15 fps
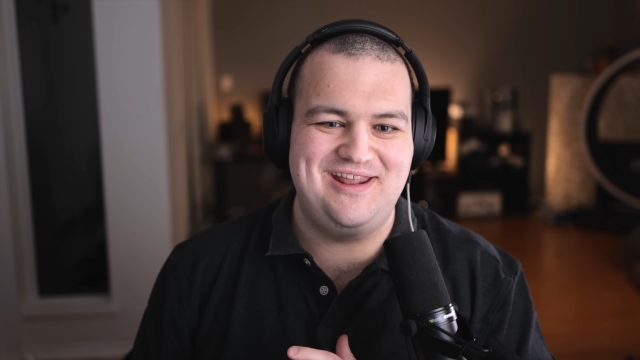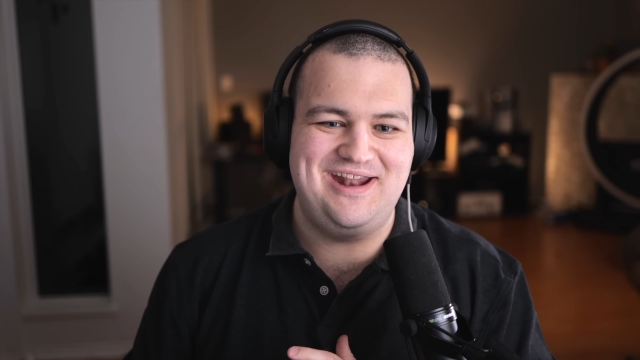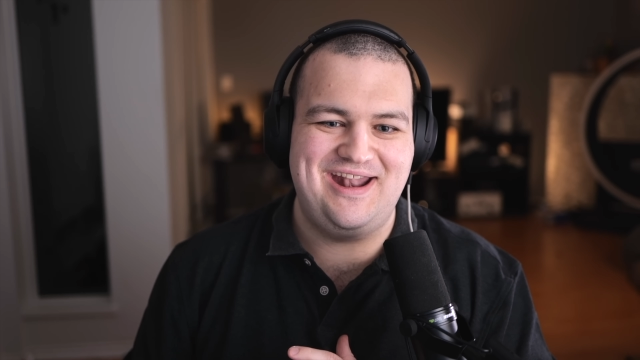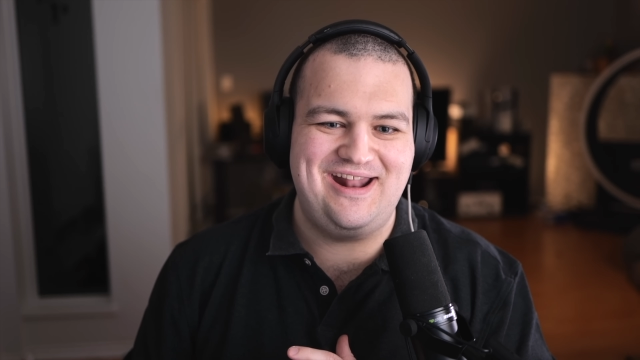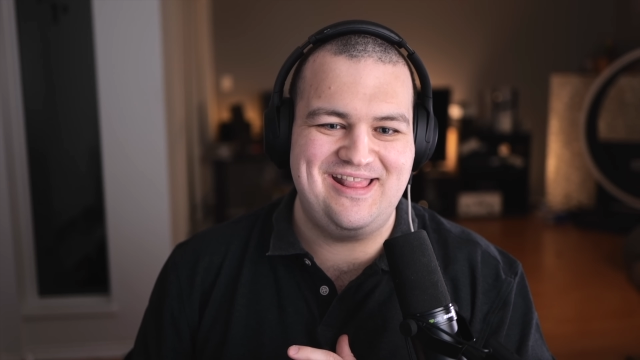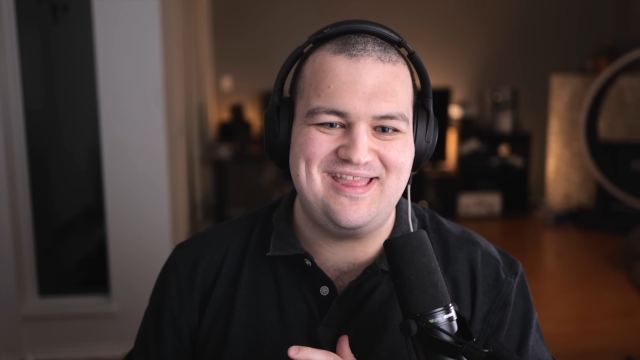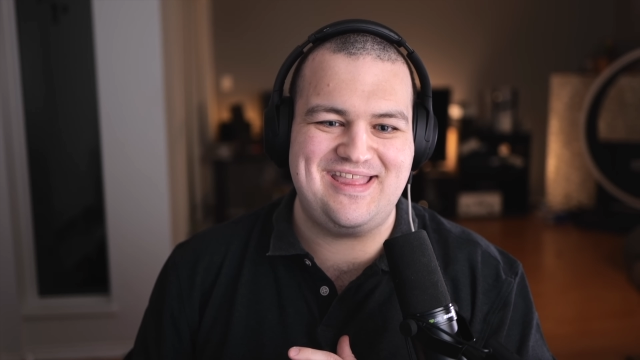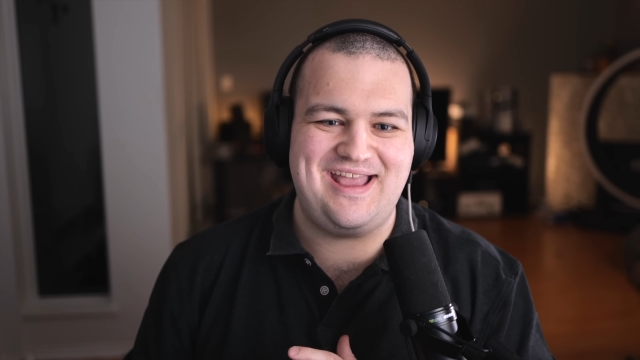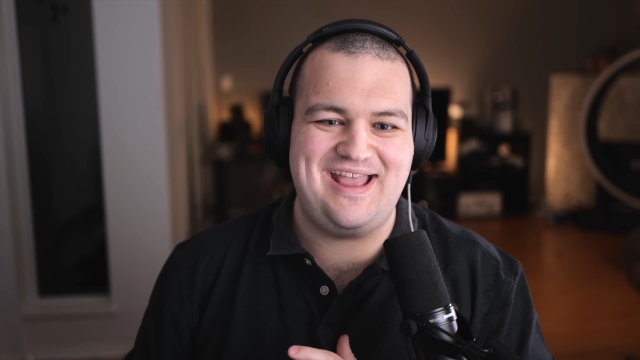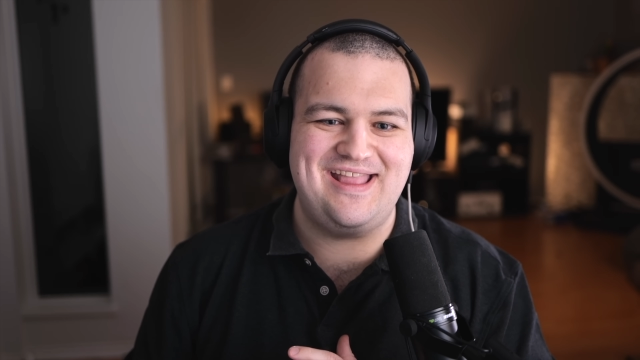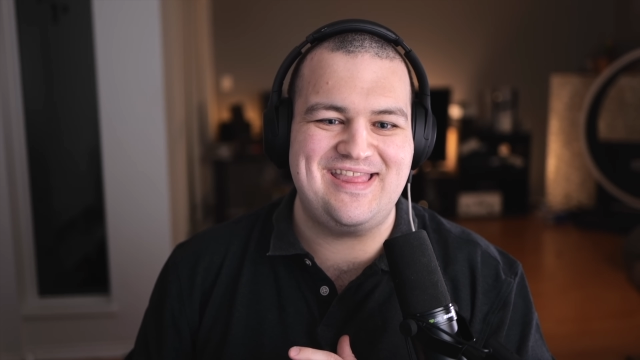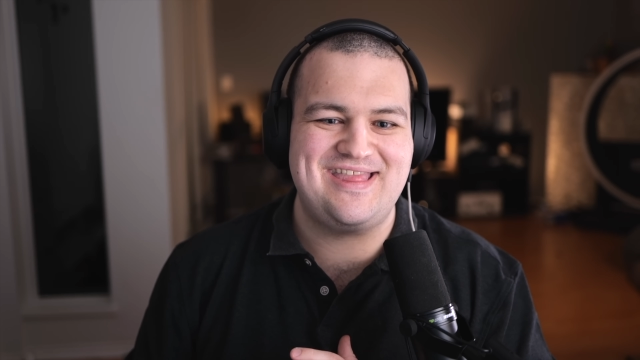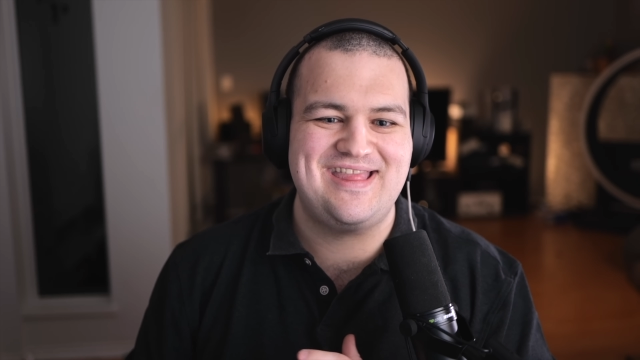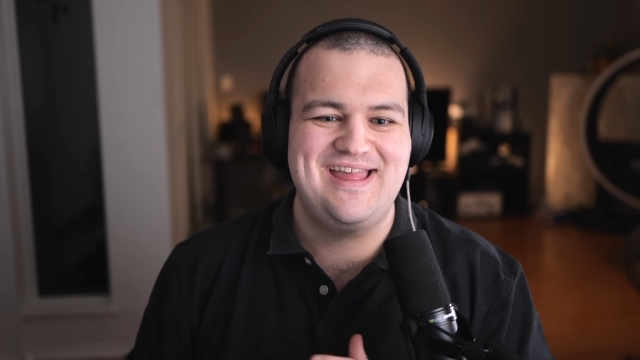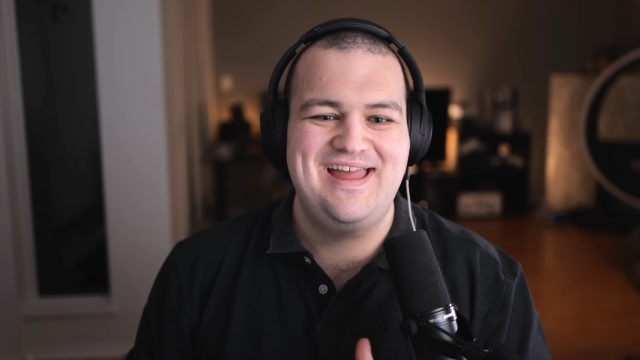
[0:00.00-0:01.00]
in the United
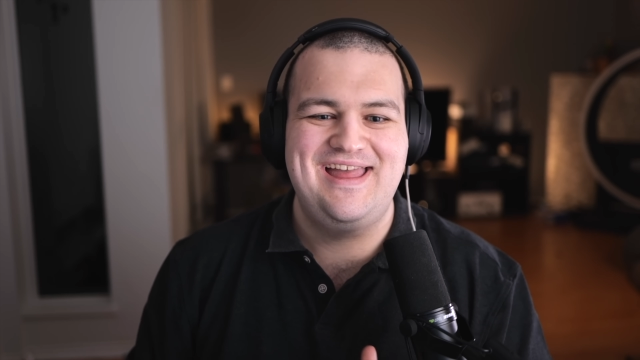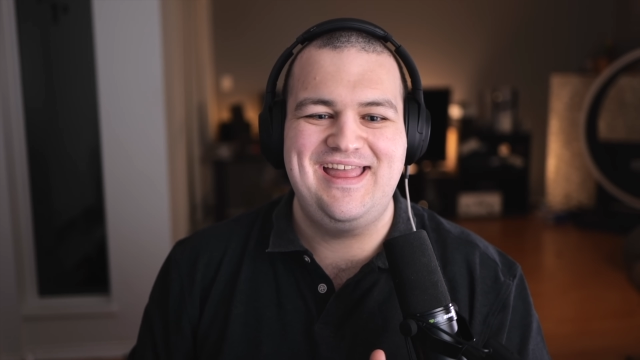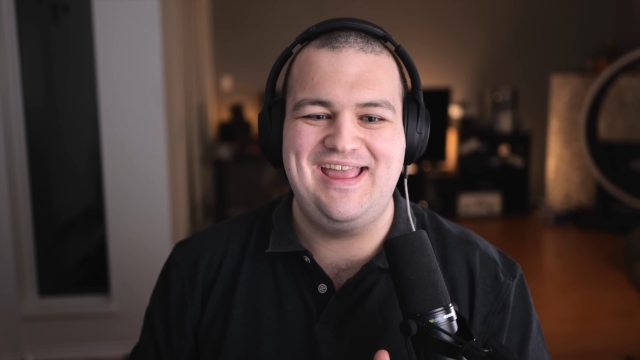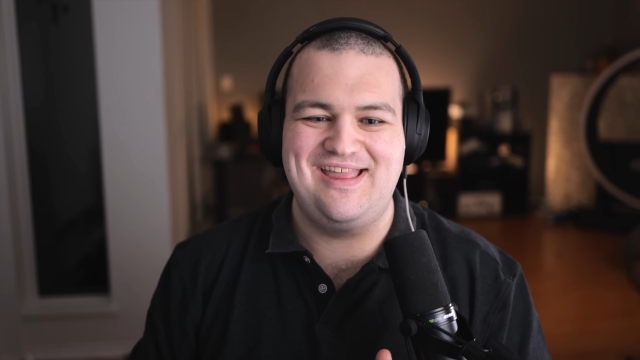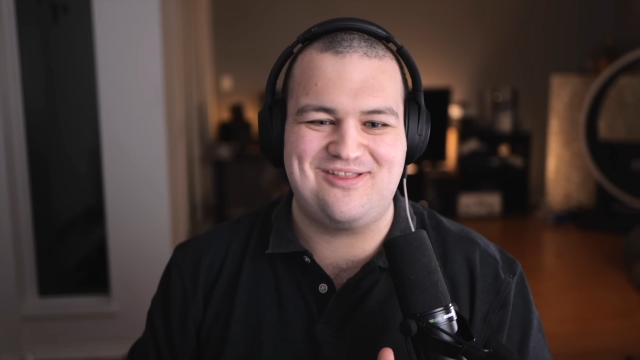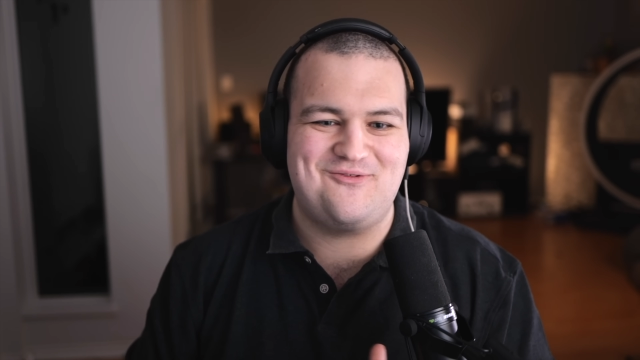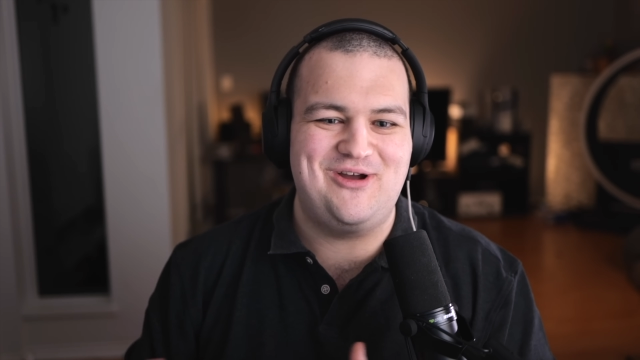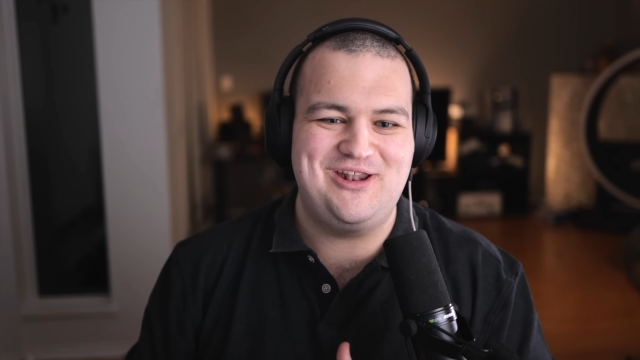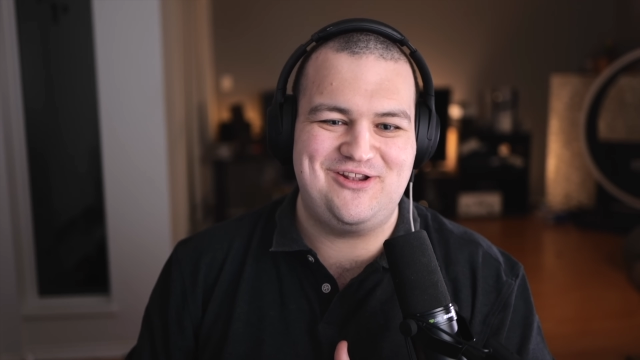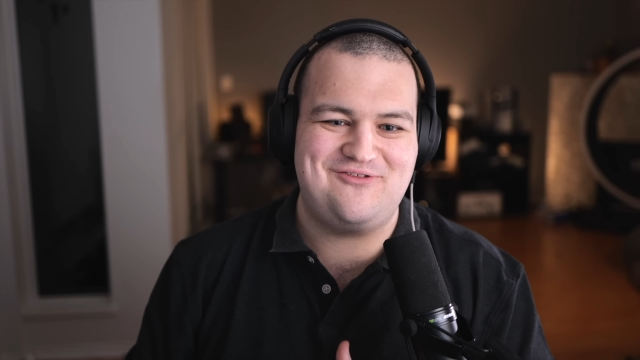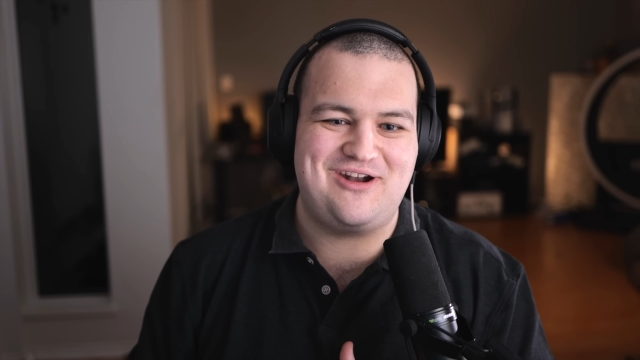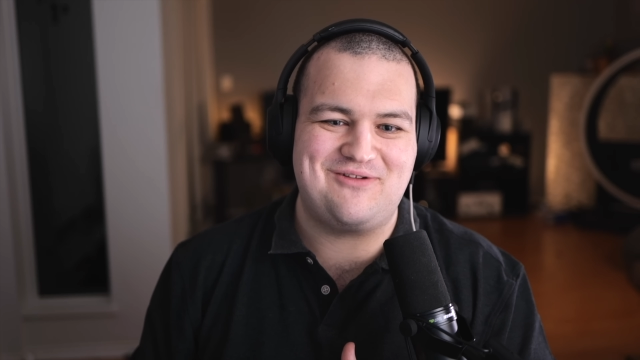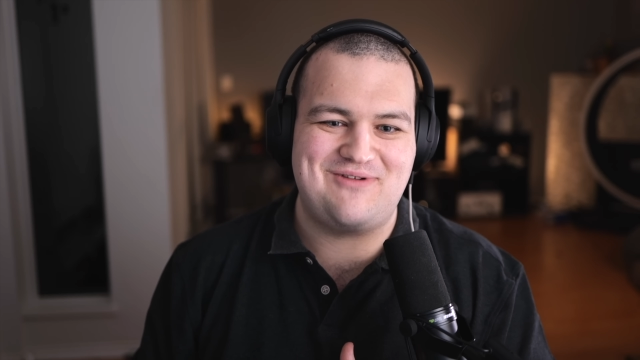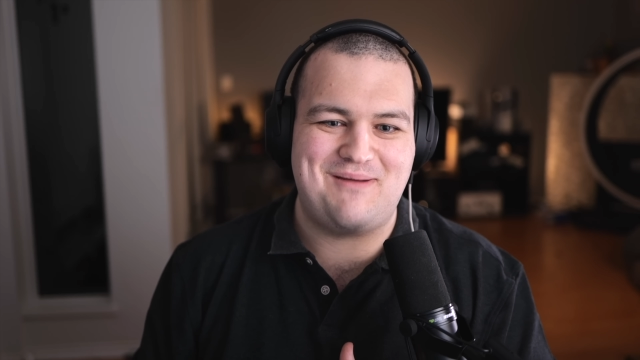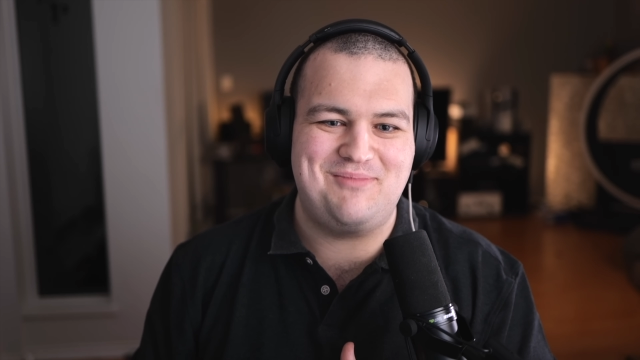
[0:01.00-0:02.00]
States is going to
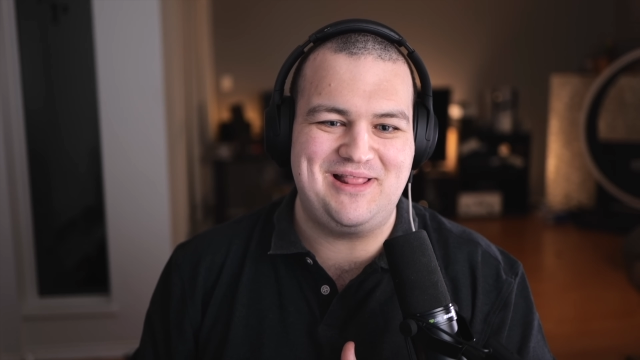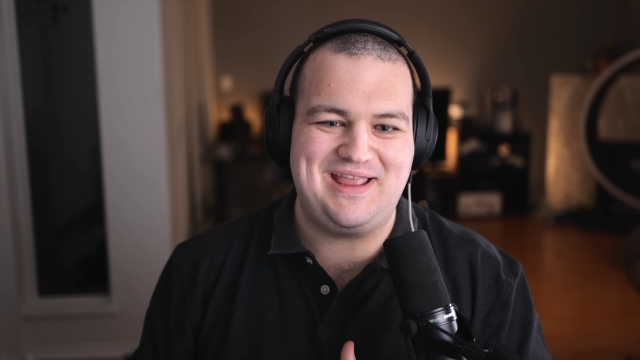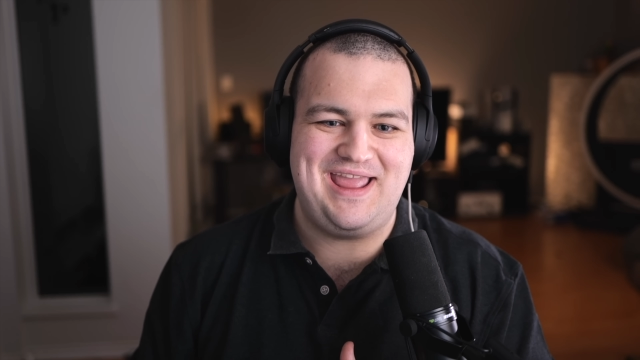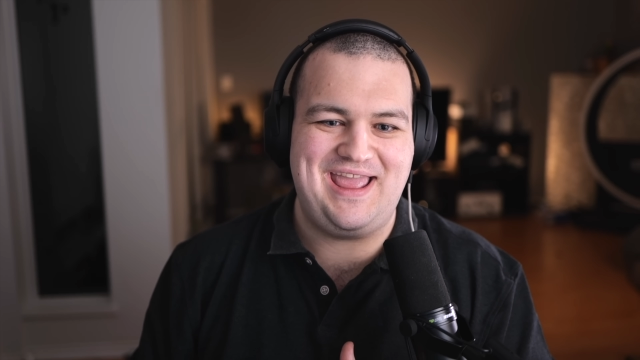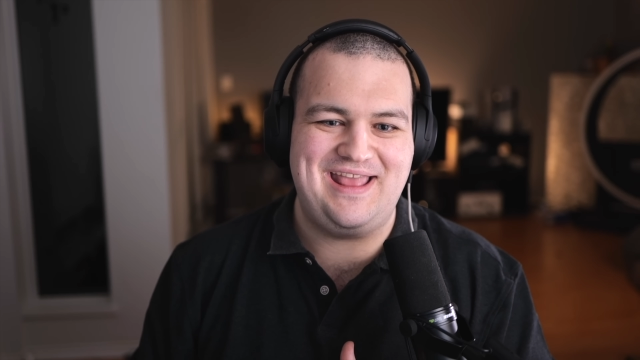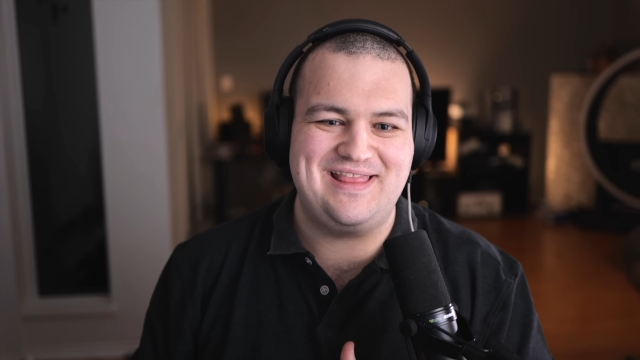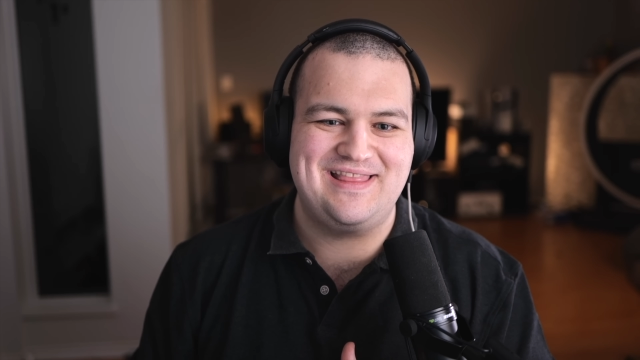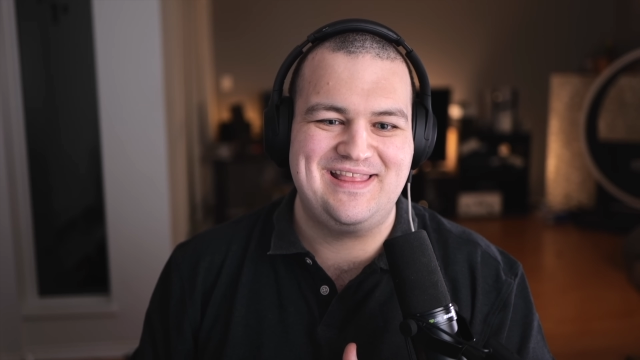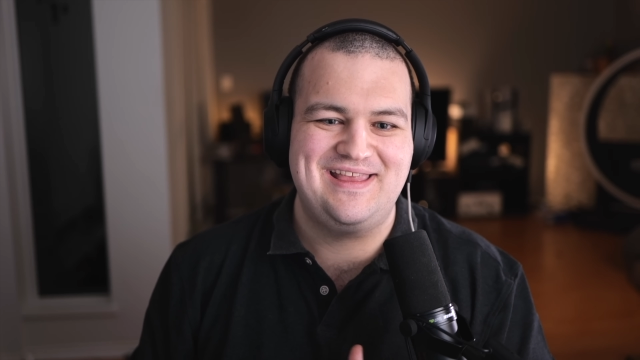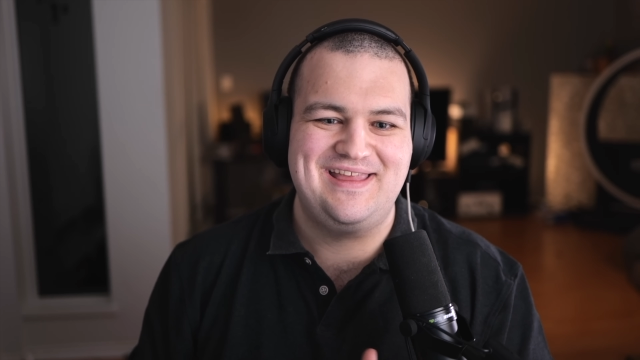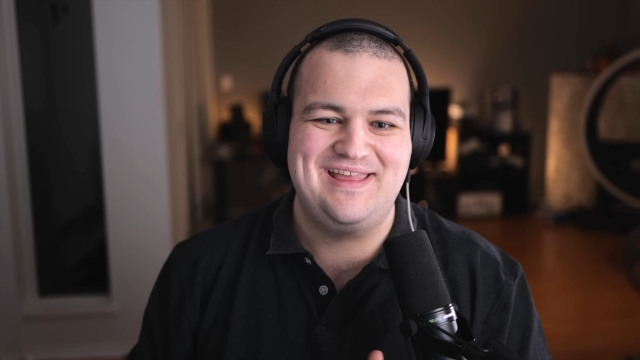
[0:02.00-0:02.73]
try to replicate